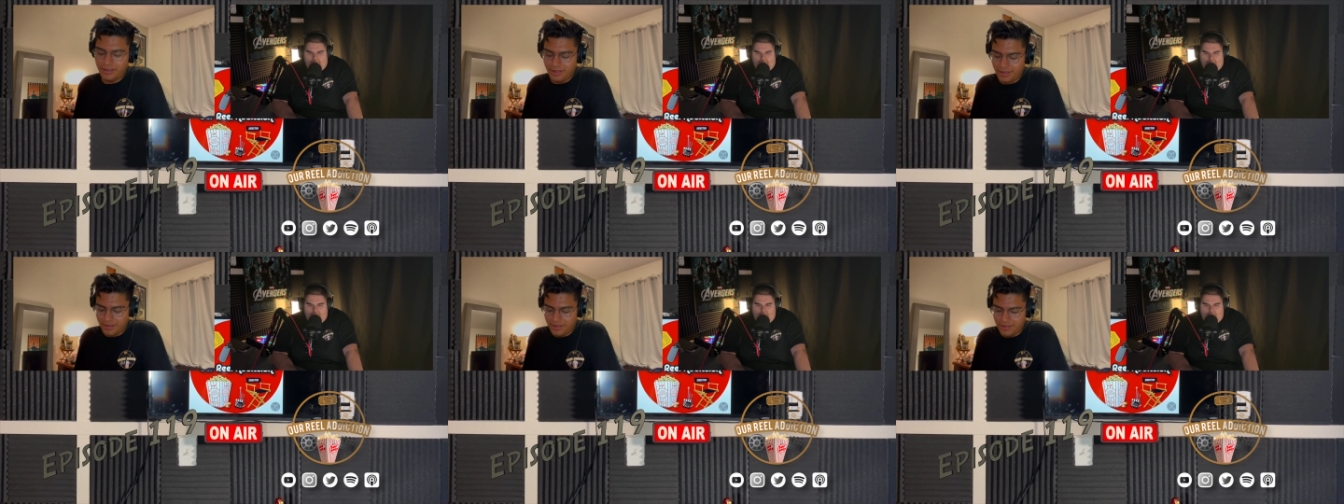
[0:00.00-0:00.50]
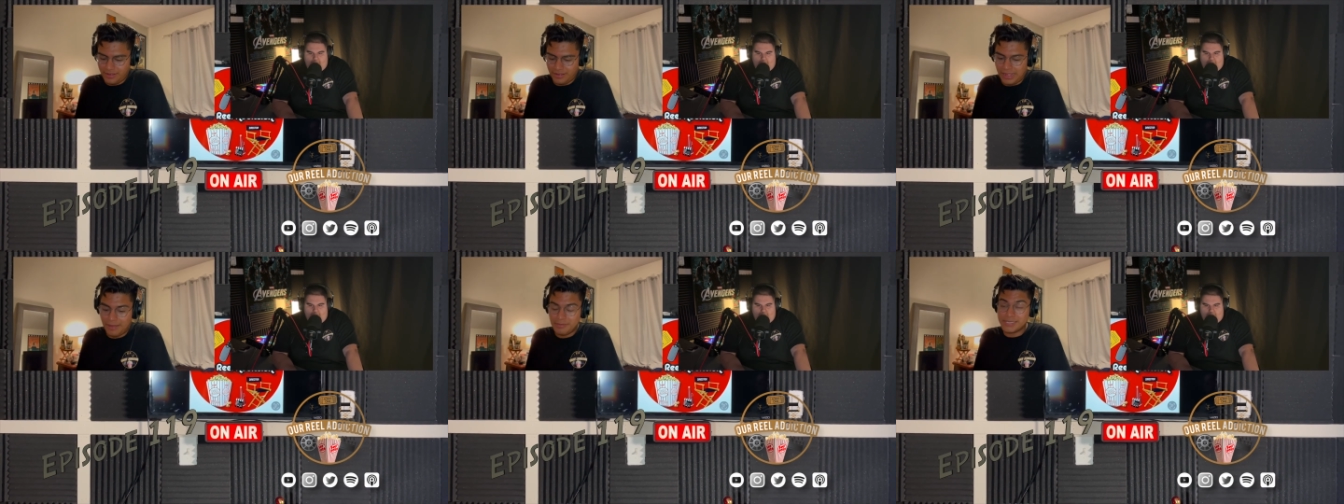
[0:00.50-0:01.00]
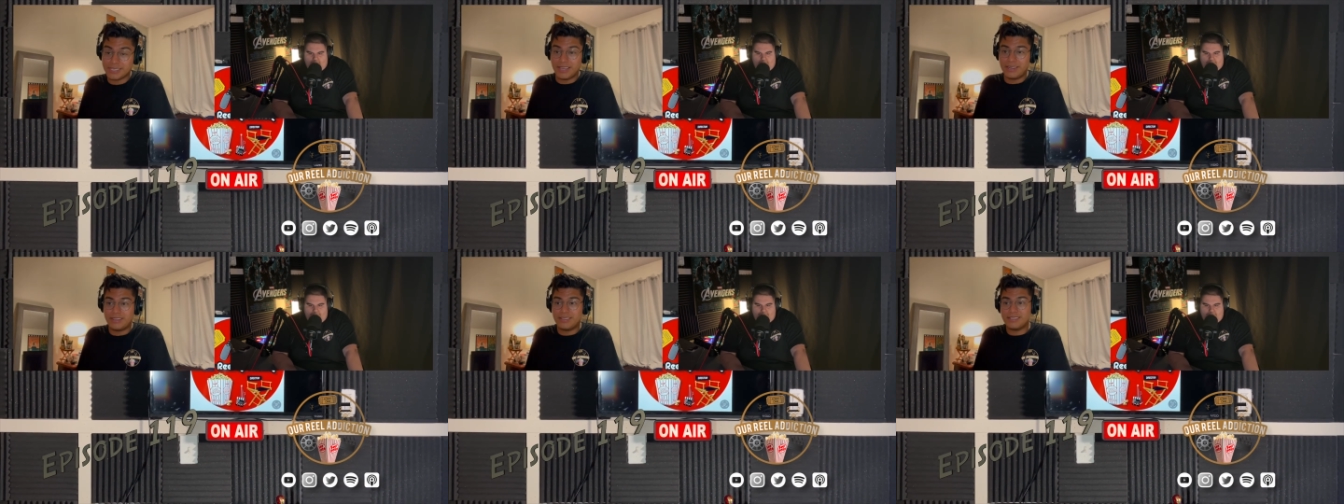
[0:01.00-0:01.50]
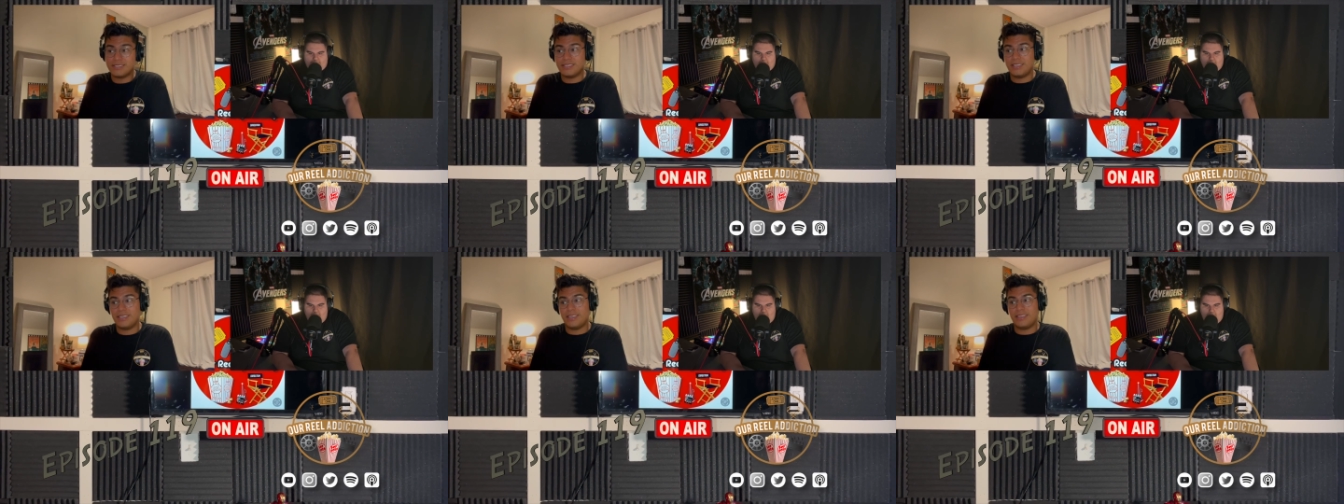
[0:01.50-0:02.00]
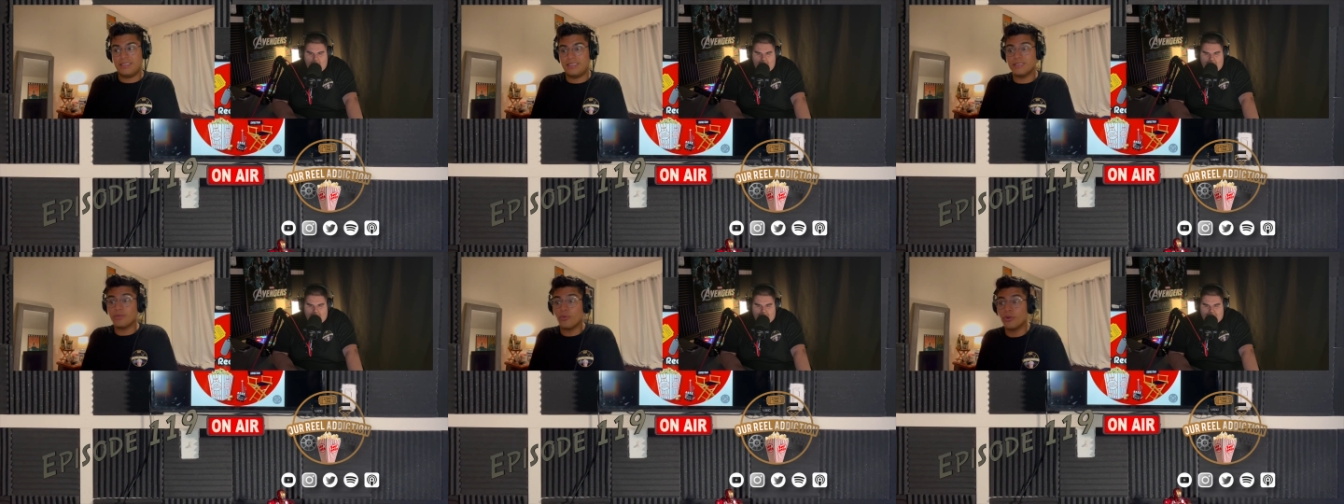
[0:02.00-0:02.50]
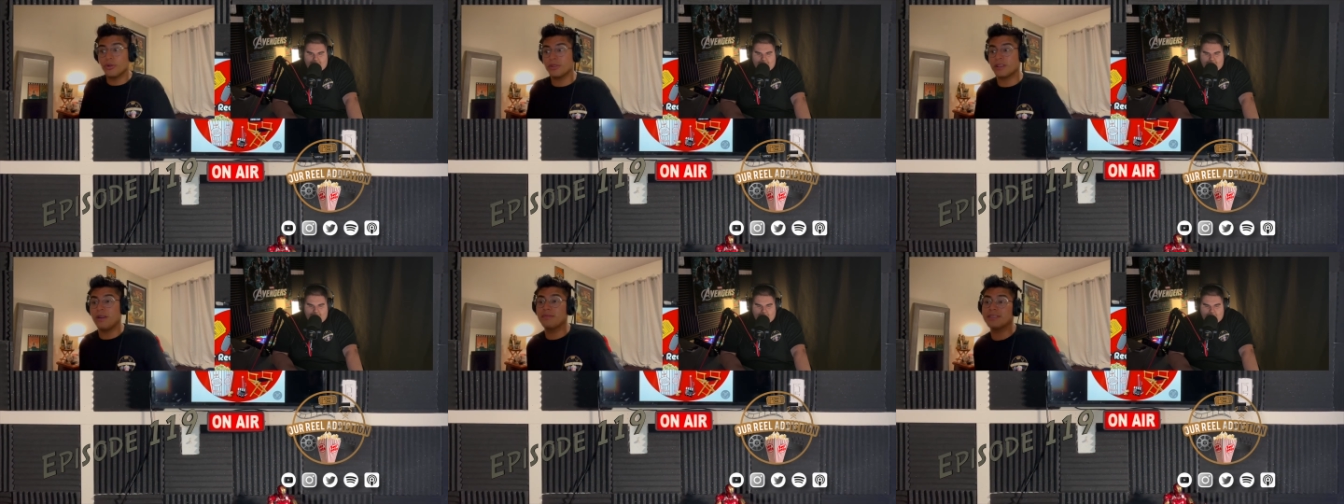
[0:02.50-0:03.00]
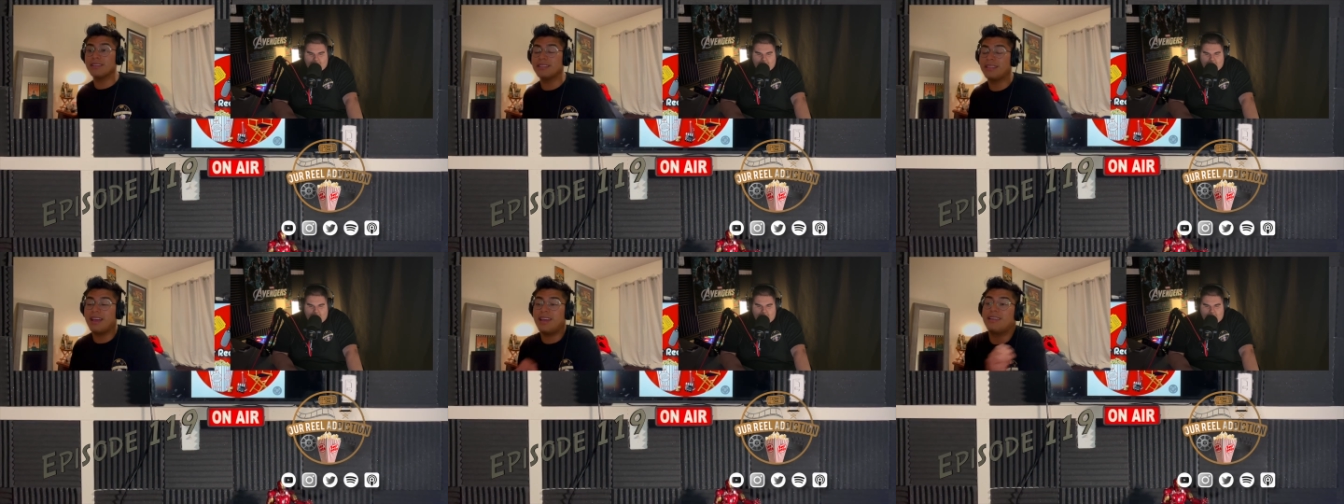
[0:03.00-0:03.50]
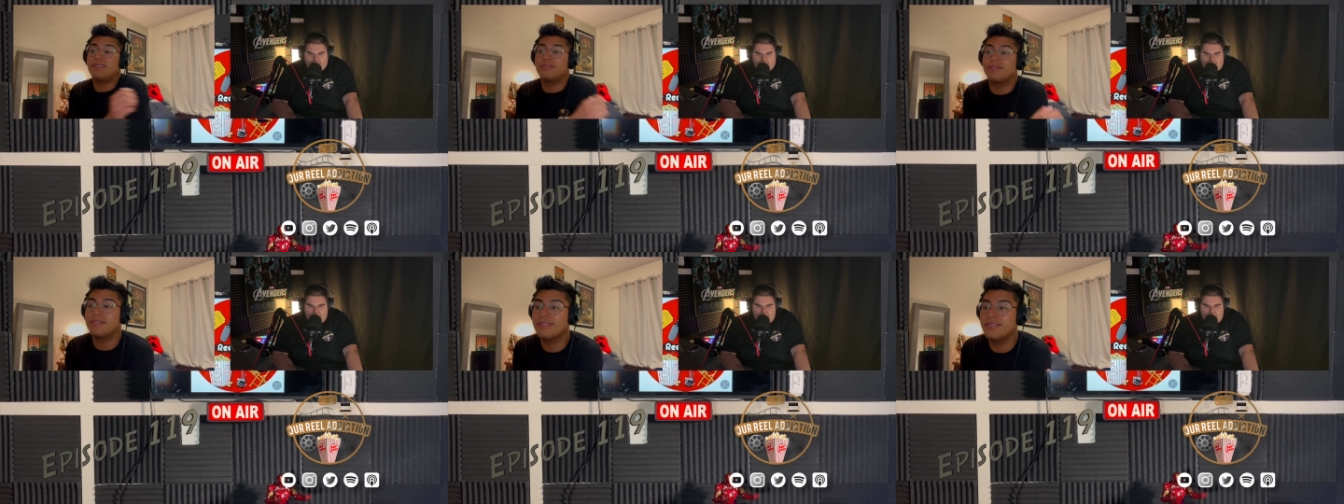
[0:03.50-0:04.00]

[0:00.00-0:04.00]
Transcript: I'm excited to see this world come to life.